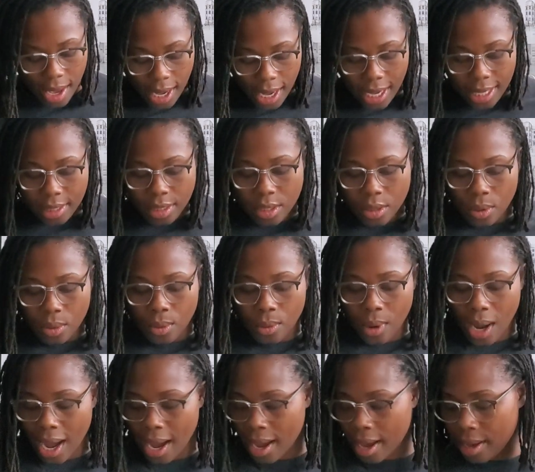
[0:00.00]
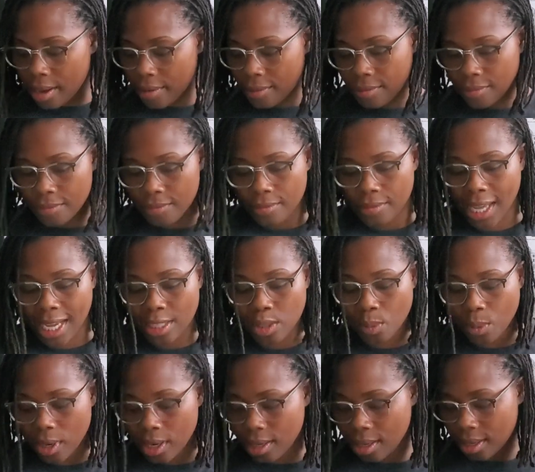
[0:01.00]
And so that's
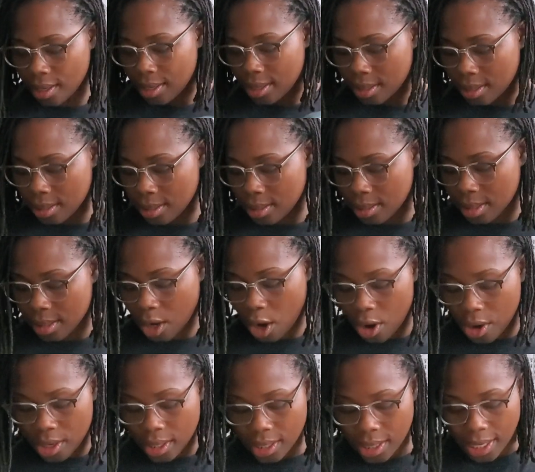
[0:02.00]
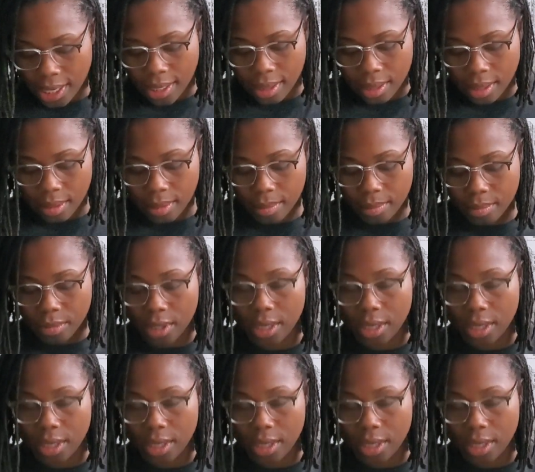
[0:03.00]
what is currently in the